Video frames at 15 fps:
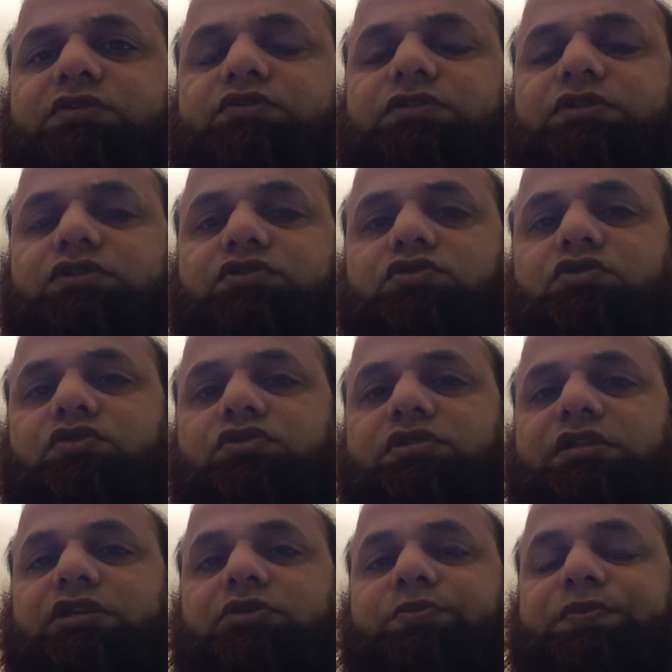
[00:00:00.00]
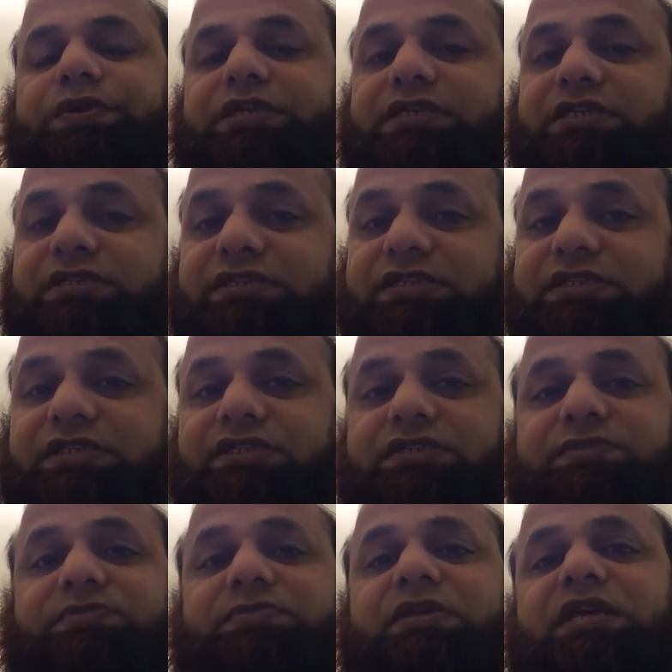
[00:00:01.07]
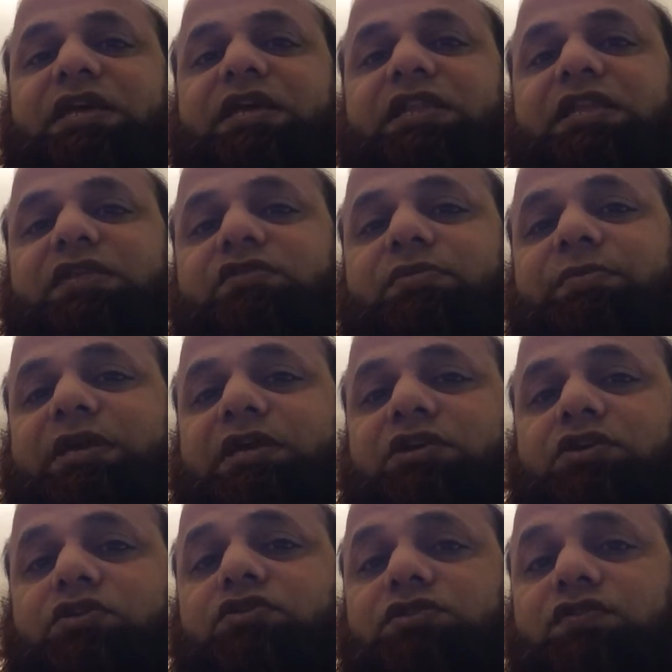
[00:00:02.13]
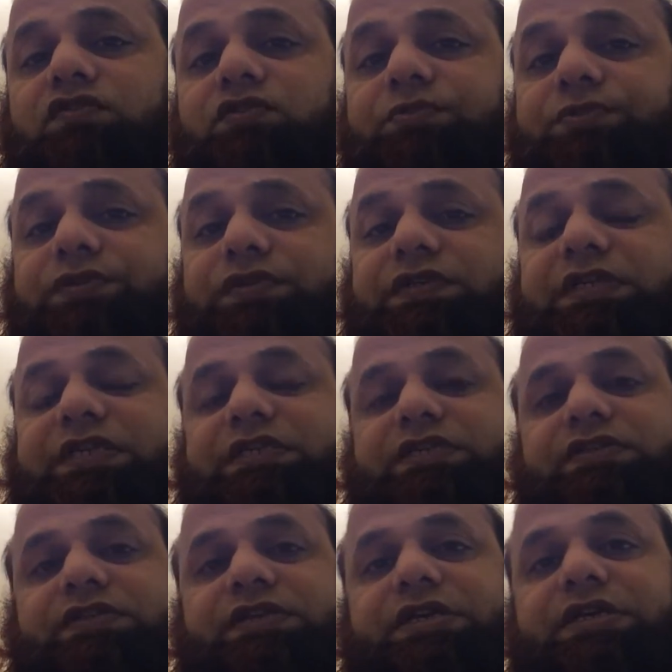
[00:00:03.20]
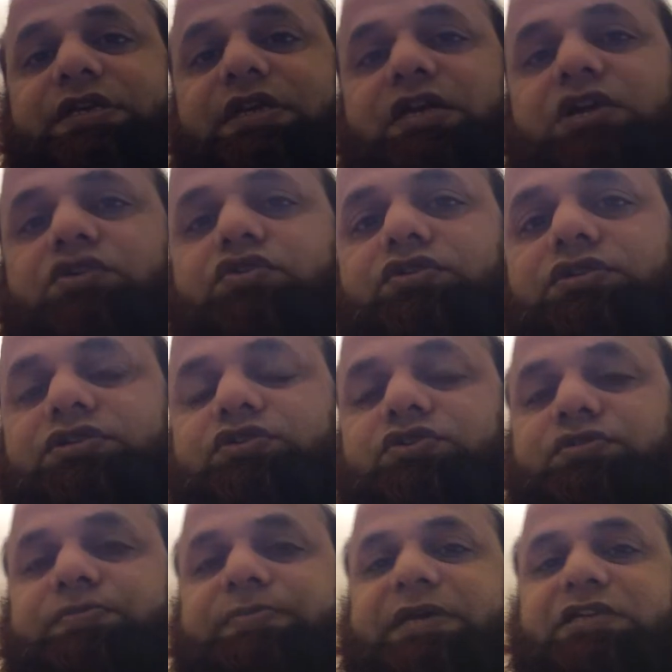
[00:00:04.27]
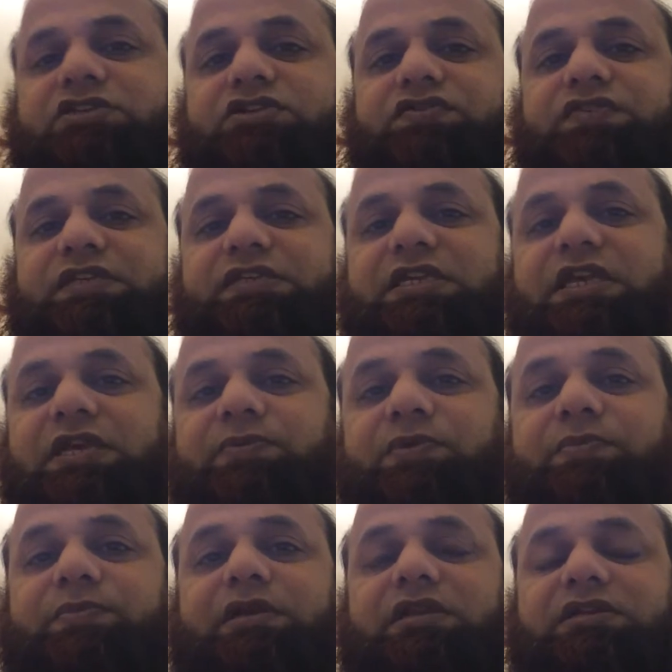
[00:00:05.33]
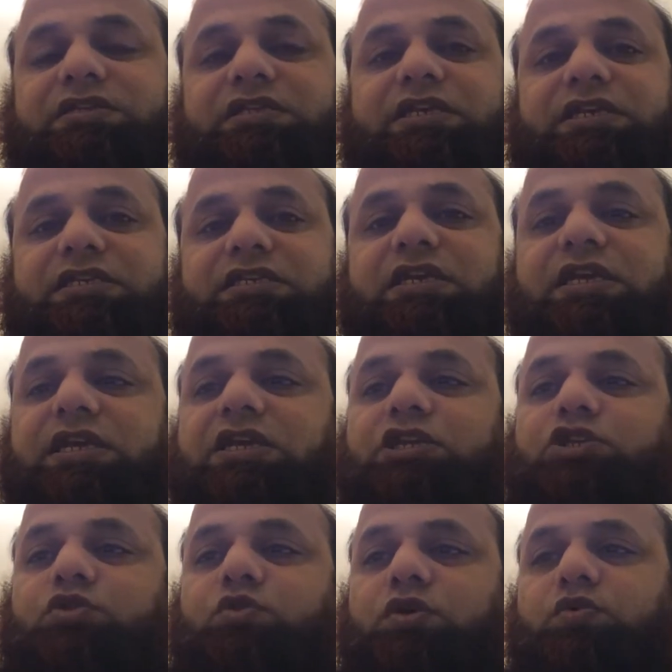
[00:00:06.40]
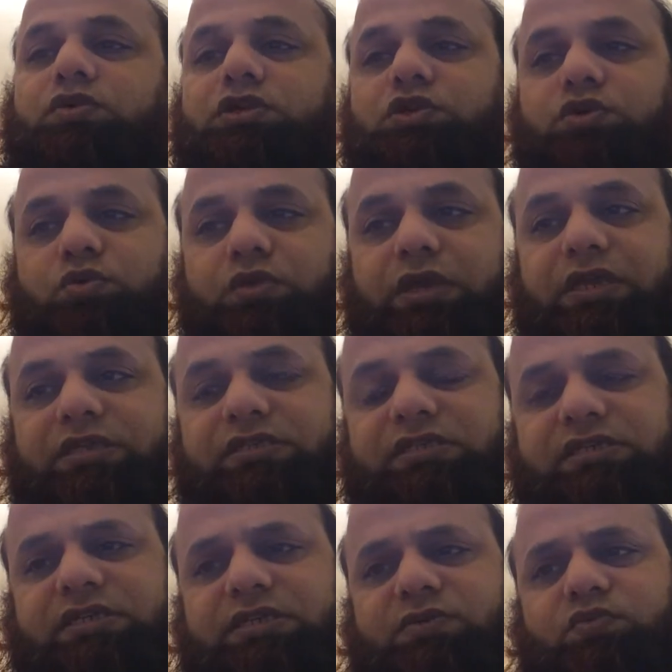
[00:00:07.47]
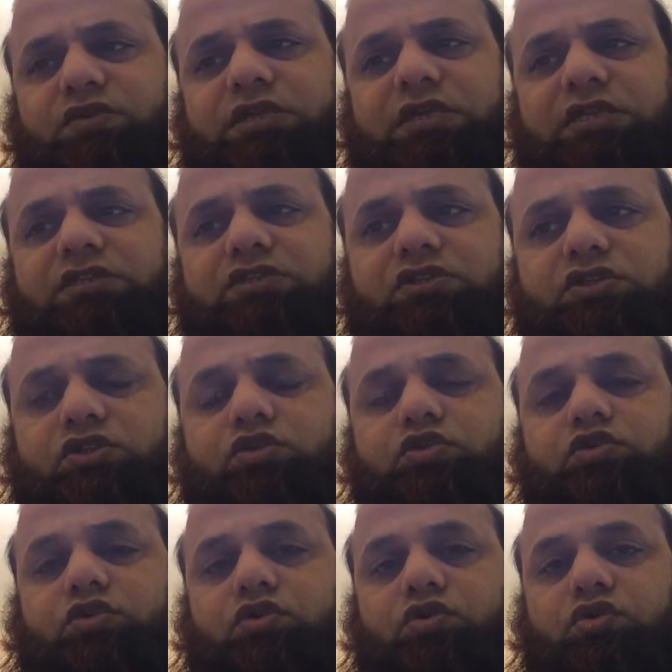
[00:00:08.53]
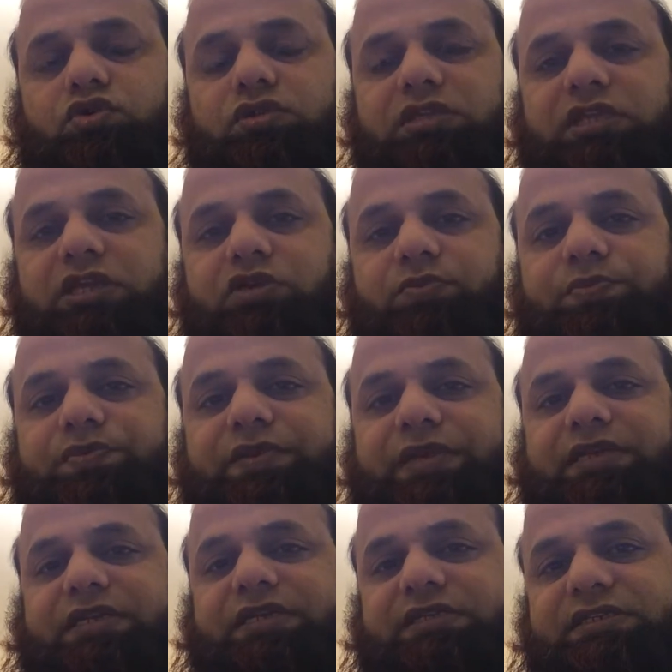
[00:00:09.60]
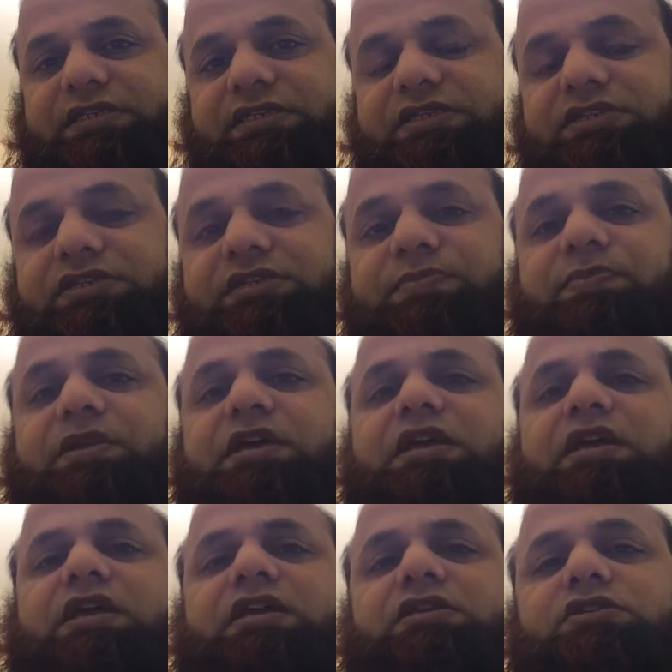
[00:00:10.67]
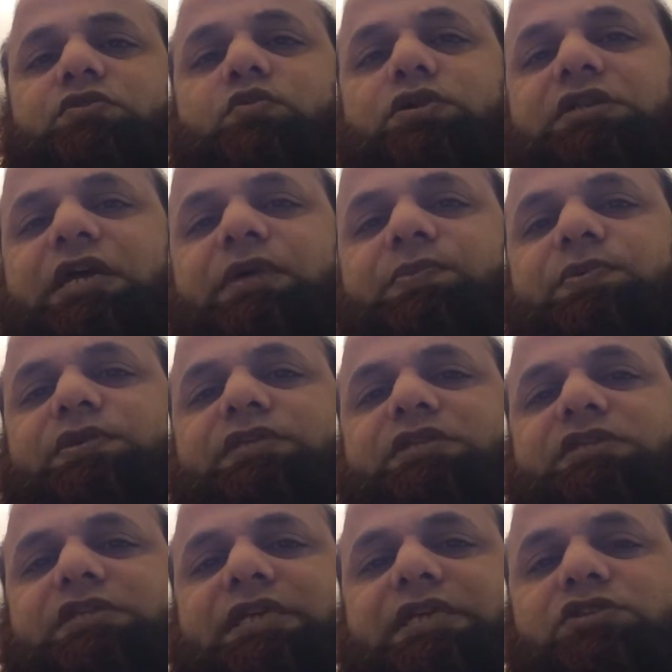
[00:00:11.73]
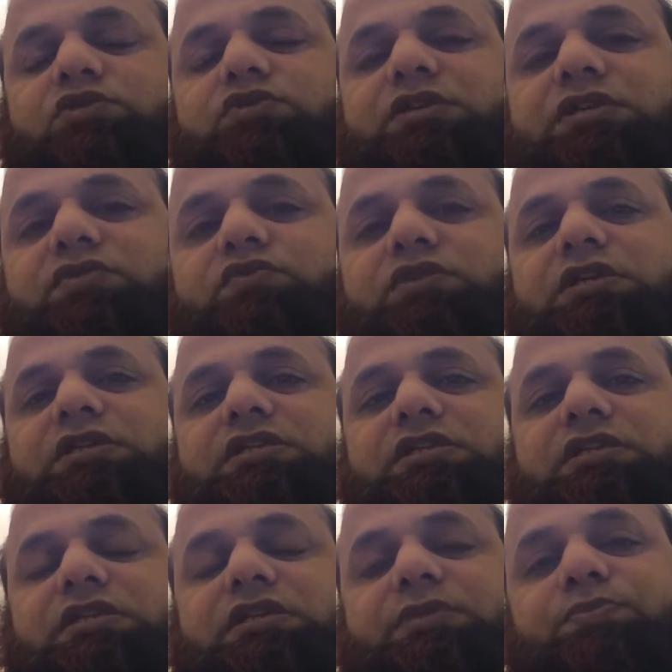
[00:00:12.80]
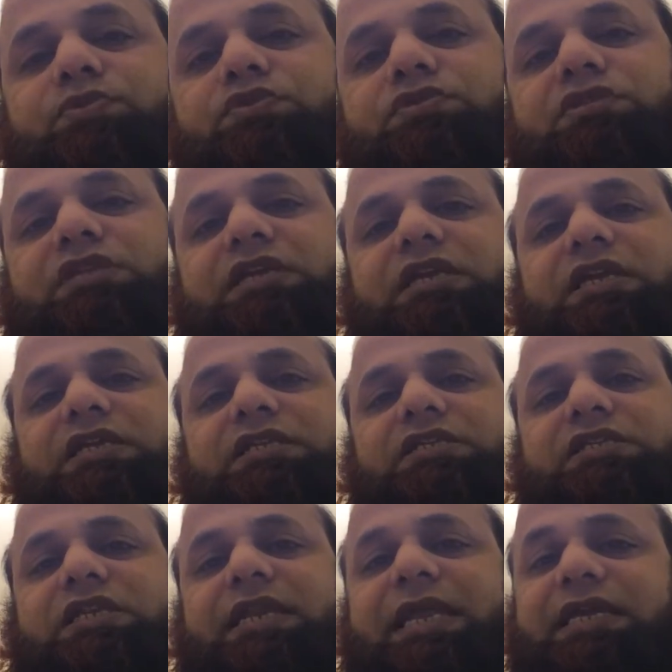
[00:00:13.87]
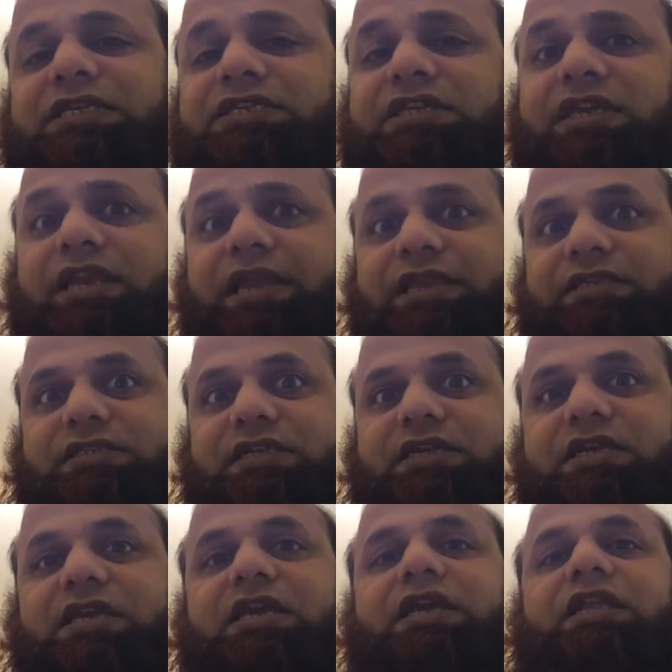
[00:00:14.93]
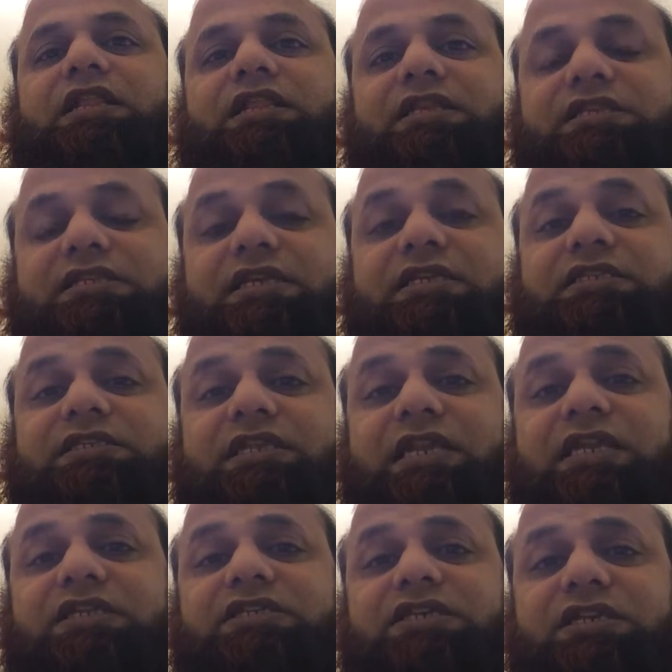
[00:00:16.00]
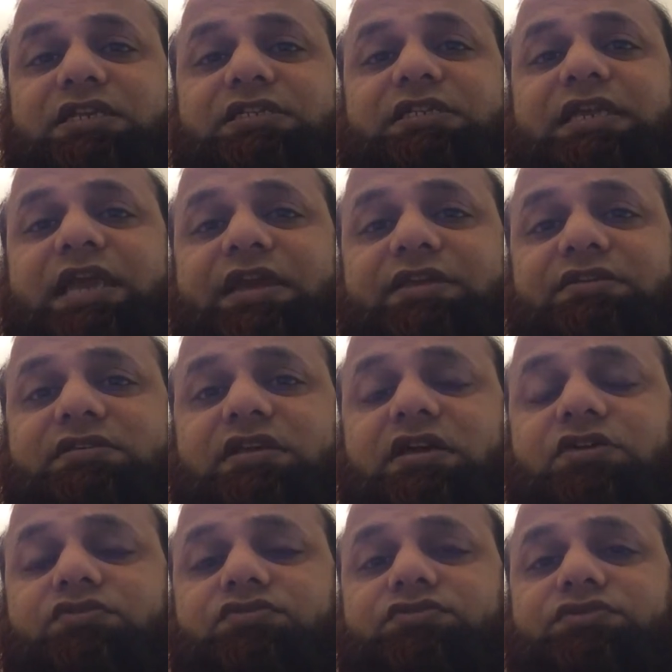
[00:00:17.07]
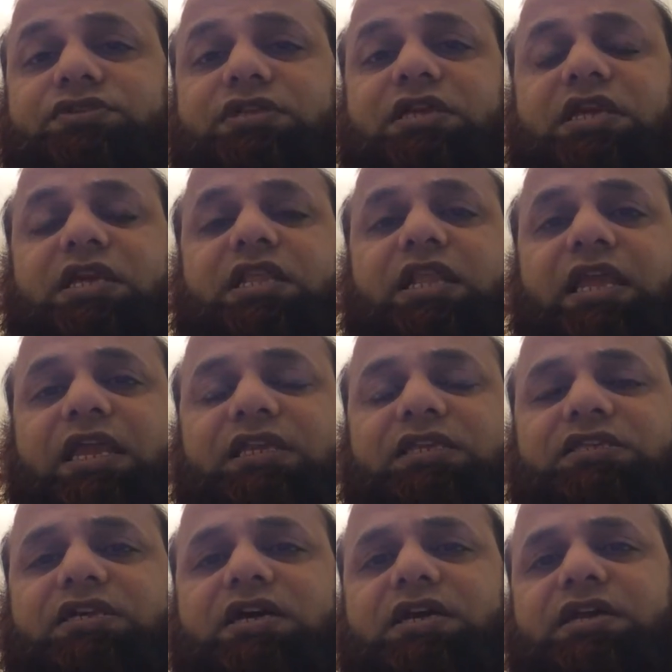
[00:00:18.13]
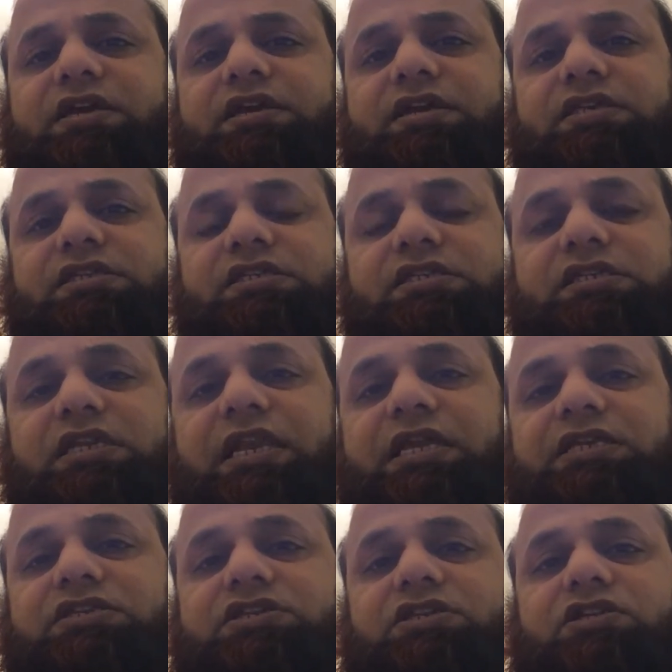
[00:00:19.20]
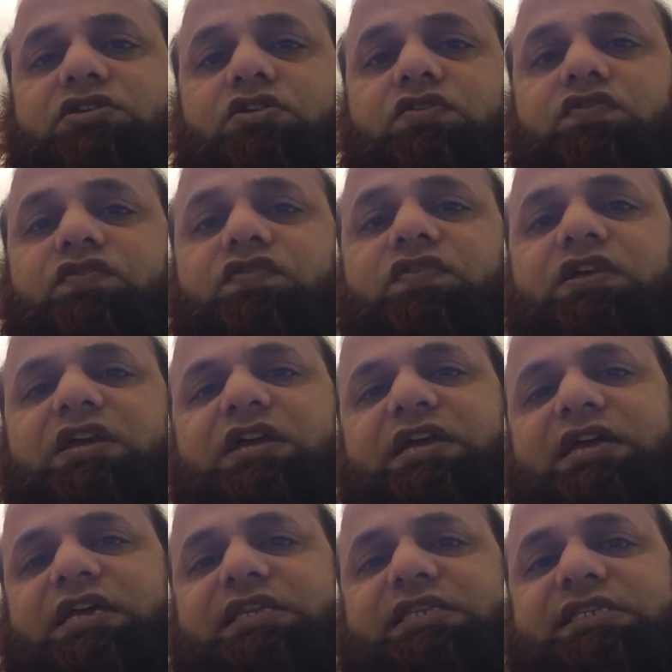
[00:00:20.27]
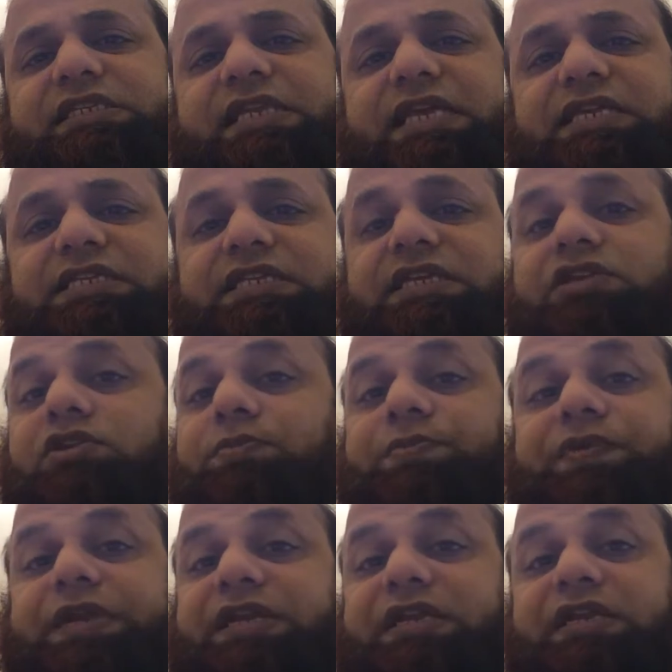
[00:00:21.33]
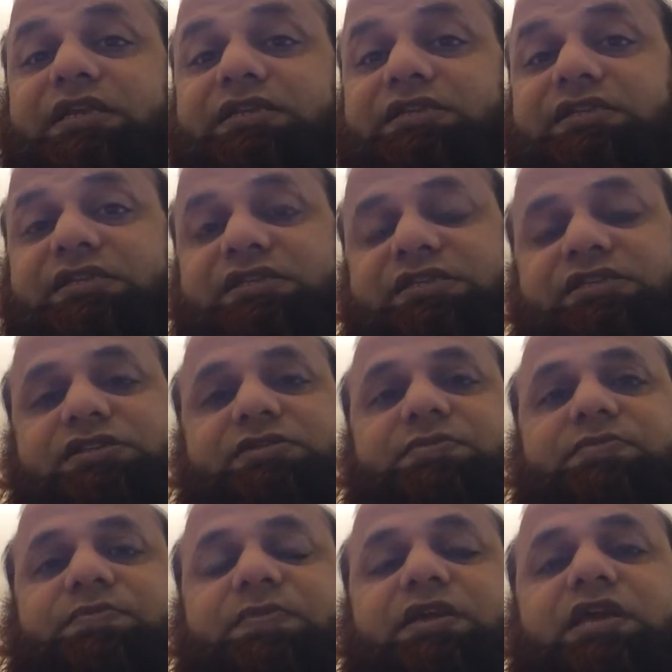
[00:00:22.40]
to install the operating system that will make use of the processor according to the best of its capabilities. So what we do is, we install the operating system. So what happens is, as soon as we put the installation disk, this installation disk carries out the entire installation of a certain operating system.